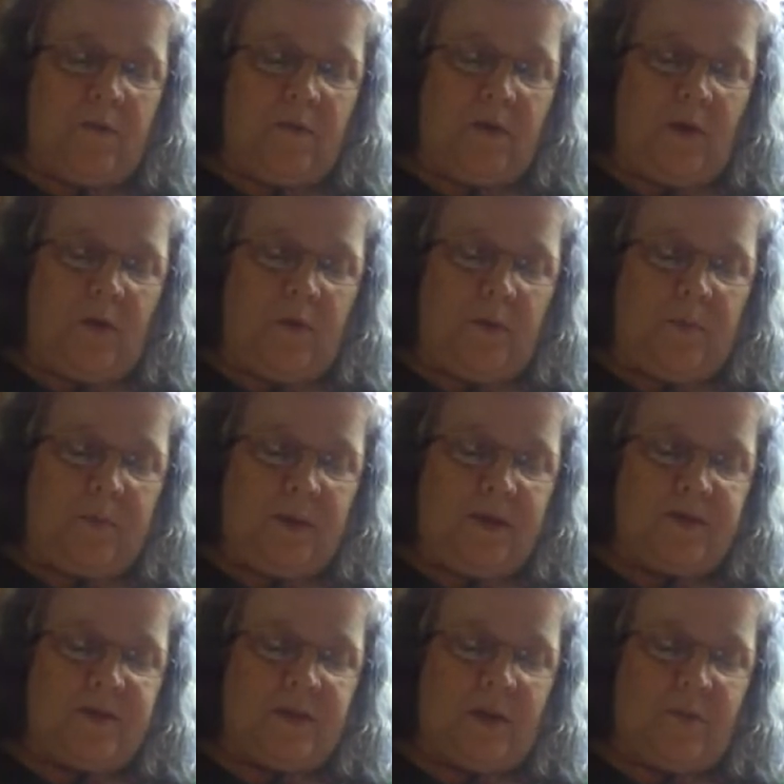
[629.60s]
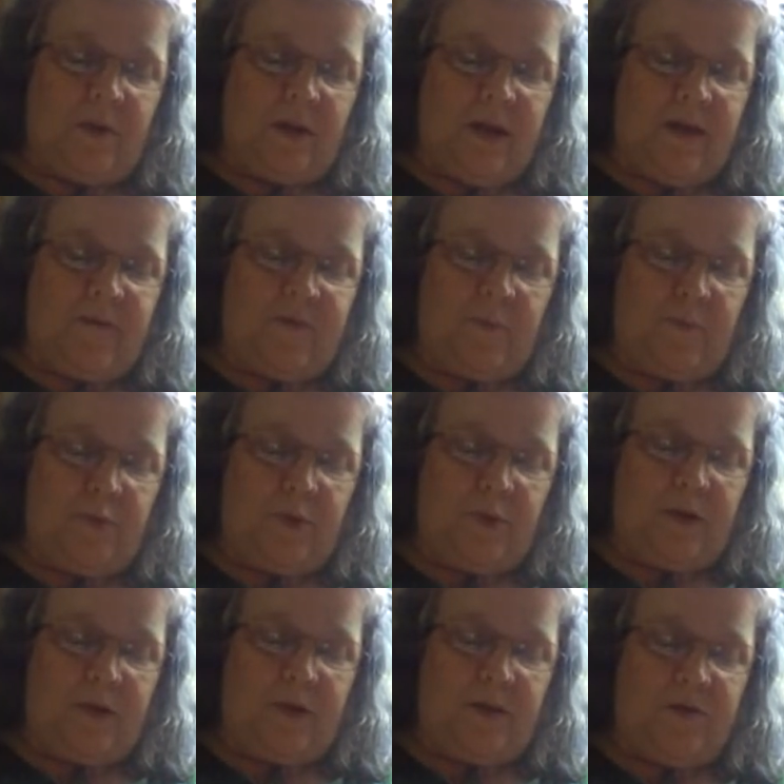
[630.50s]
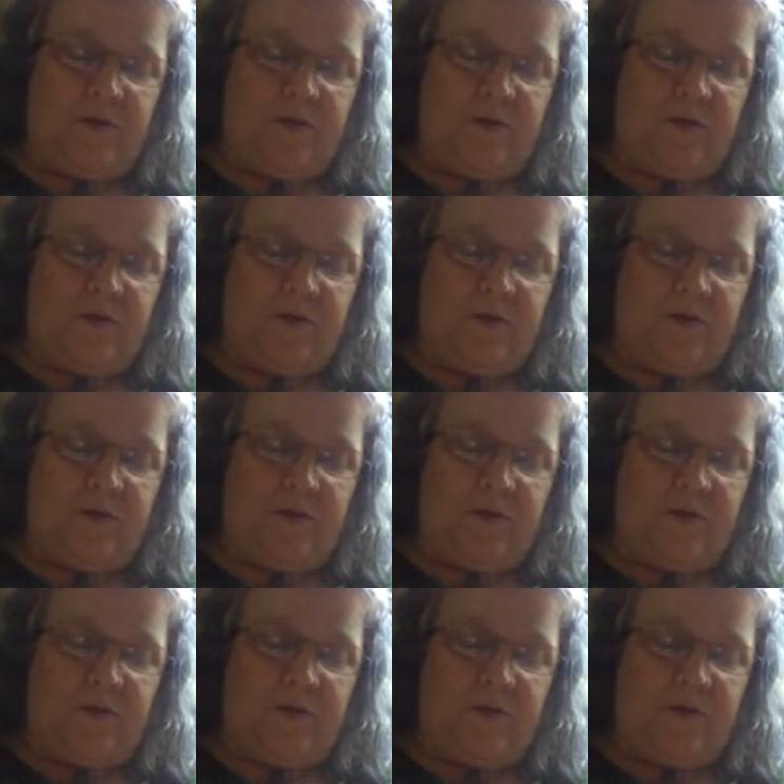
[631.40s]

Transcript: The only place I would have to put it,